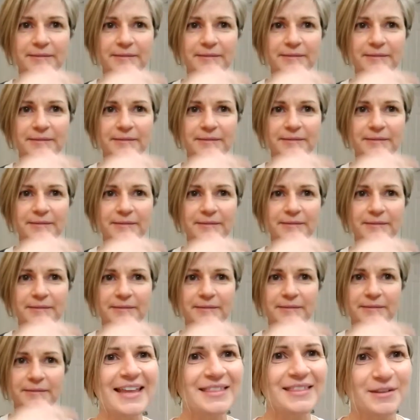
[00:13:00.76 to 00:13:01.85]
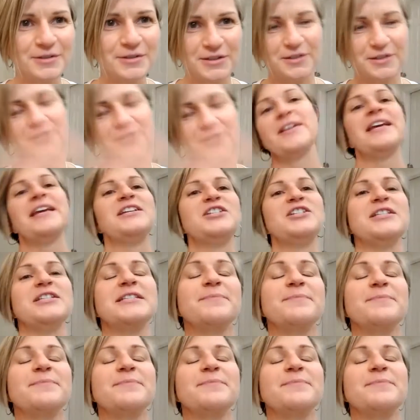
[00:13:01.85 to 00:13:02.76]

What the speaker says: I hate those notifications.